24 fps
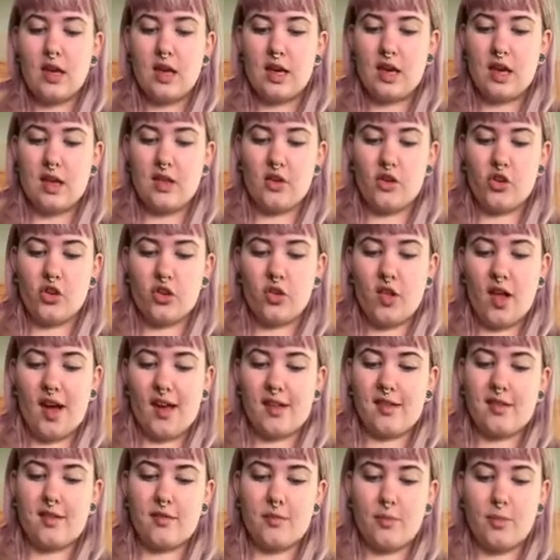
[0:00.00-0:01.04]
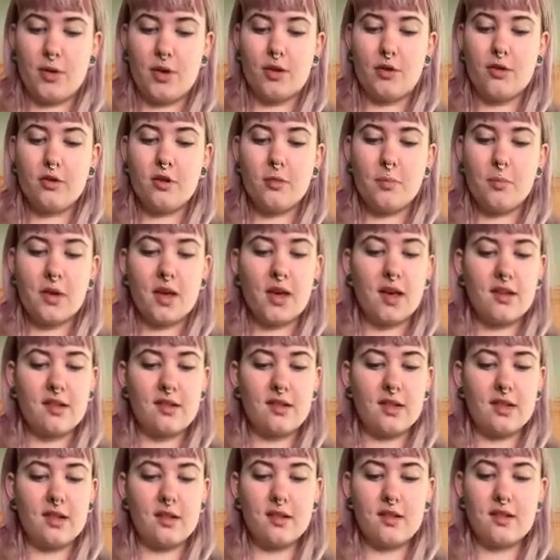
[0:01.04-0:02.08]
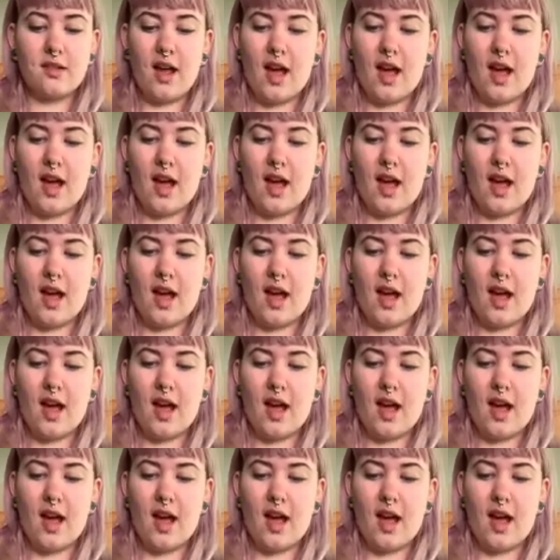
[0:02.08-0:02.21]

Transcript: in your glass of milk, because since